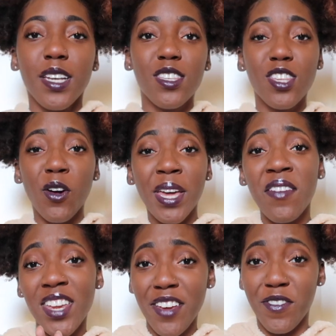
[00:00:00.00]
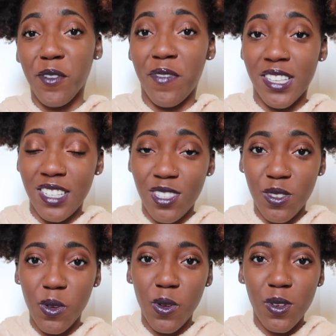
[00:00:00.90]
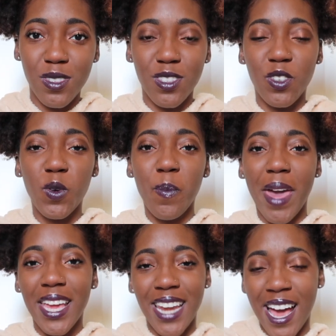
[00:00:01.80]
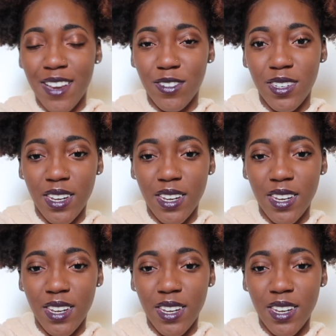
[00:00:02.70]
So even if you visit schools, you may not